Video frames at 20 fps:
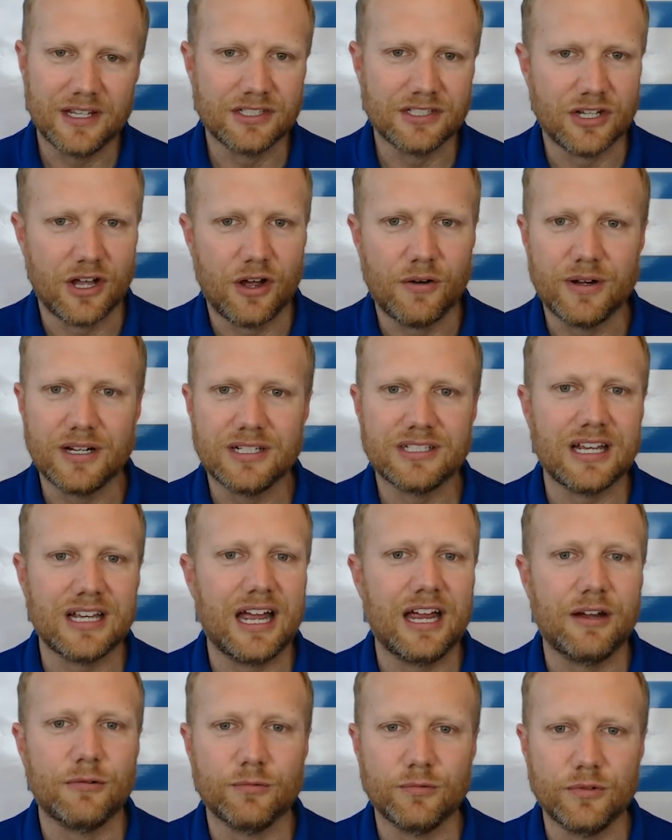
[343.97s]
As always,
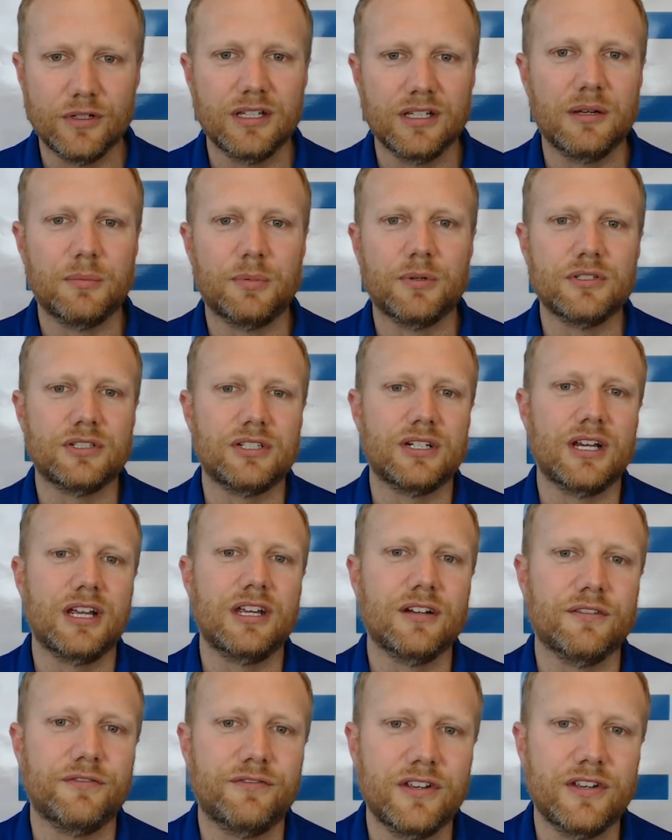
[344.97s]
I really
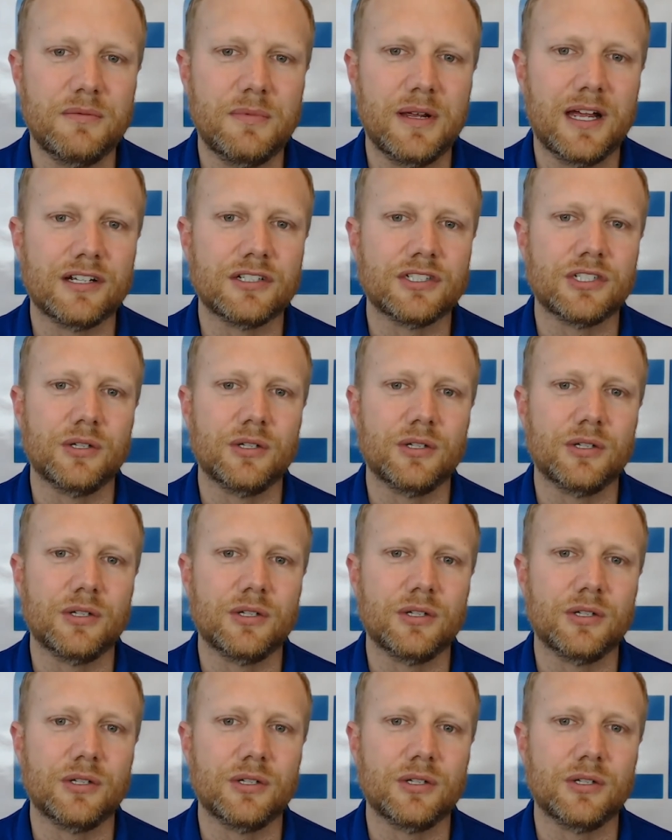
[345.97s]
appreciate your feedback.